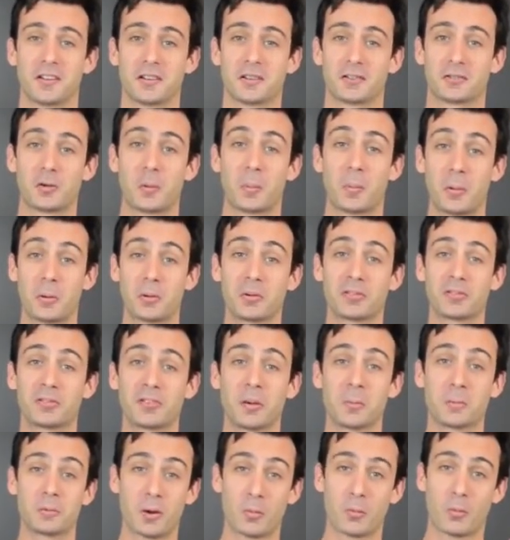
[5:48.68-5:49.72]
So bonus
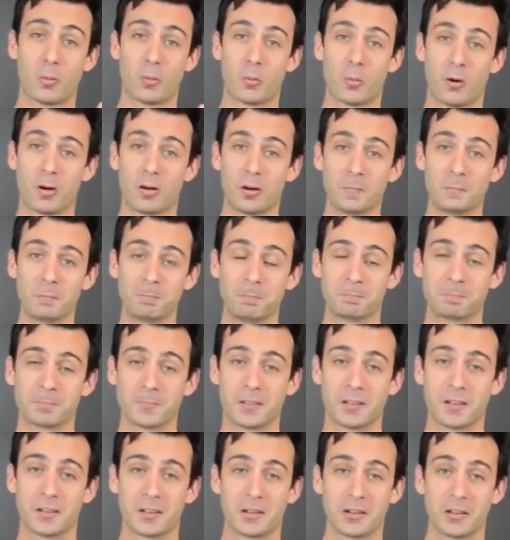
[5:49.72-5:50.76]
tip number 1,
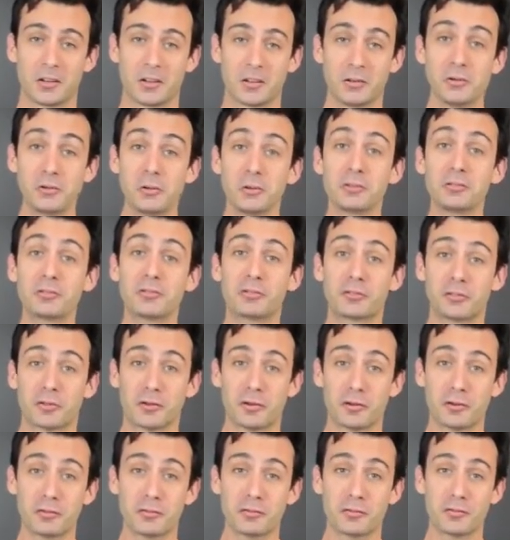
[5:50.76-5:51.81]
you can
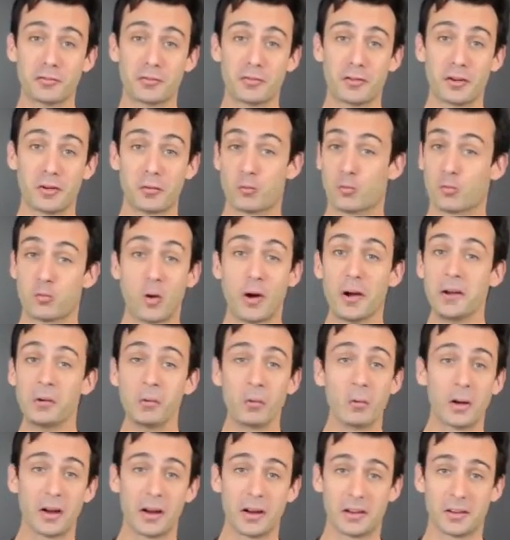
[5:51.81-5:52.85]
serve it right
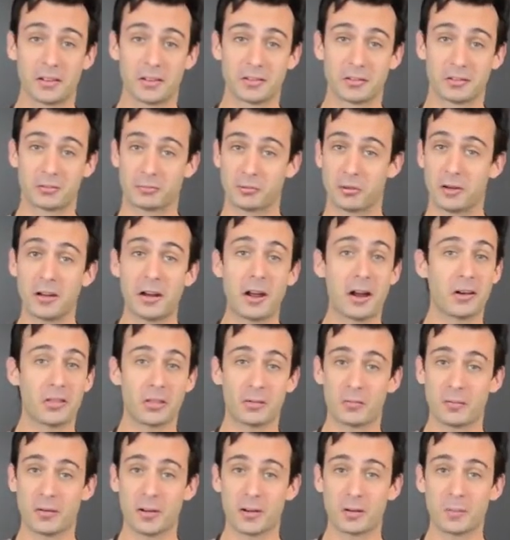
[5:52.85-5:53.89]
away, straight out of
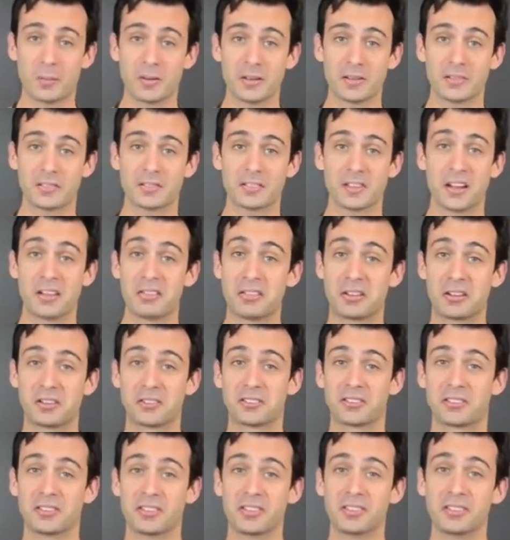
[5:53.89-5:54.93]
the Vitamix, and the
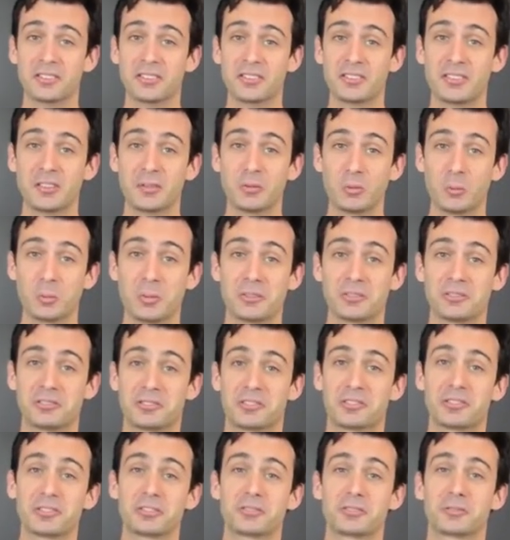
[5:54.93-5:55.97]
consistency will be
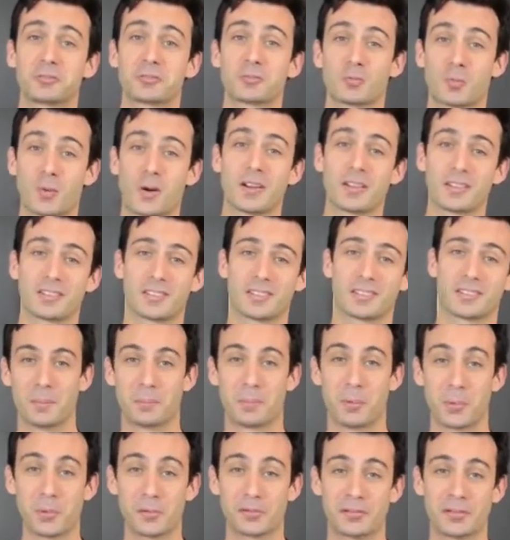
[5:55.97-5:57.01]
just great.
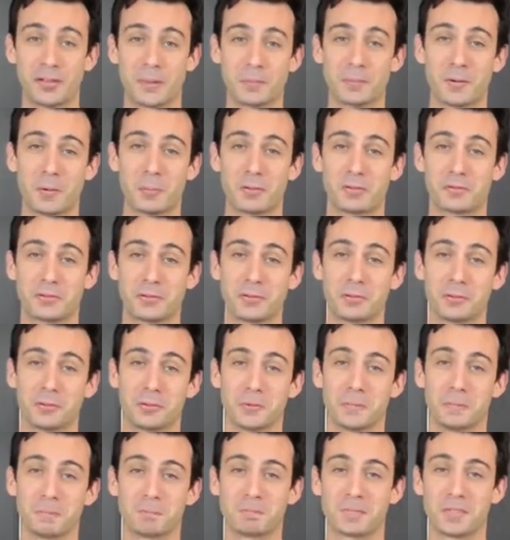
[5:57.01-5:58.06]
Bonus tip number
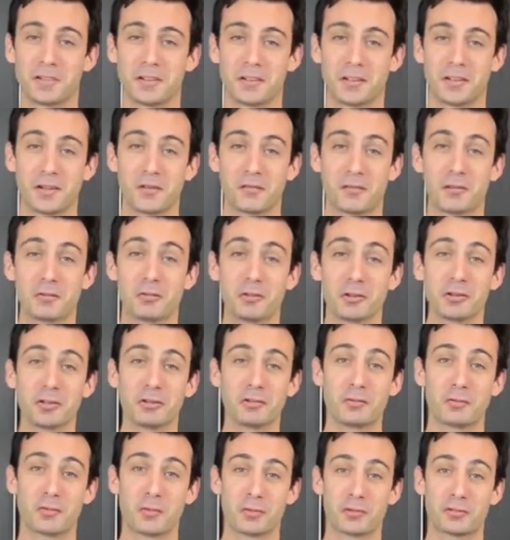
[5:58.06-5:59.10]
2, if you're
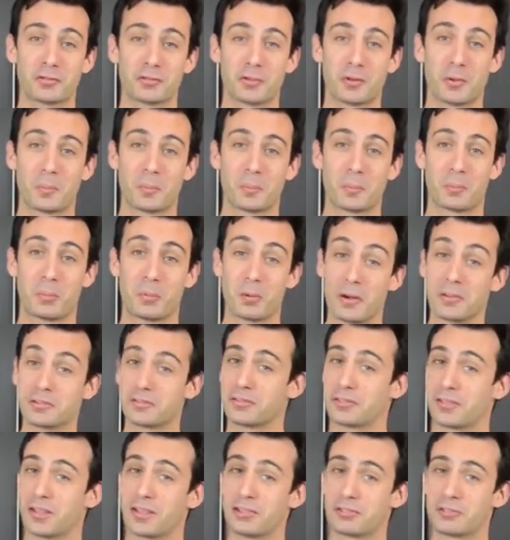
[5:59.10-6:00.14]
looking for some
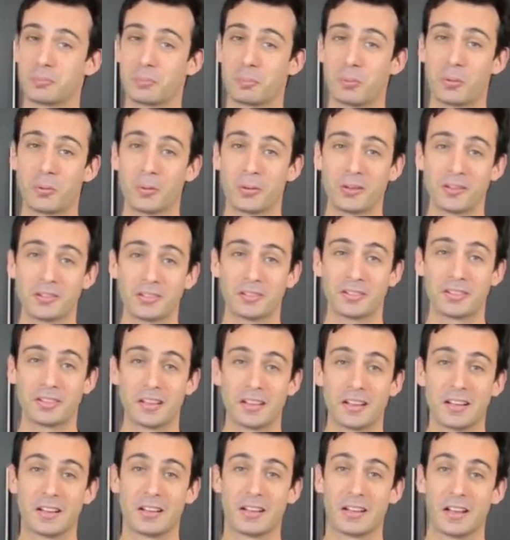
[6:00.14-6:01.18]
presentation points
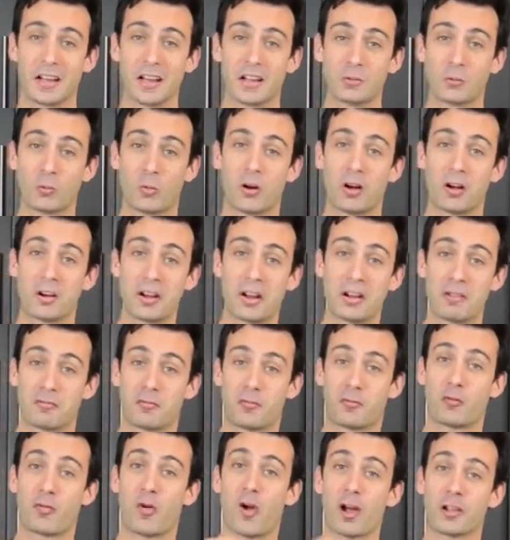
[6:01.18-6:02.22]
and want a
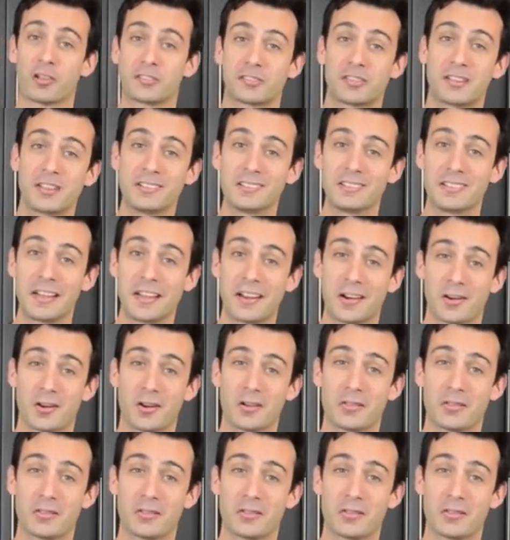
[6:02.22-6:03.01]
frosty layer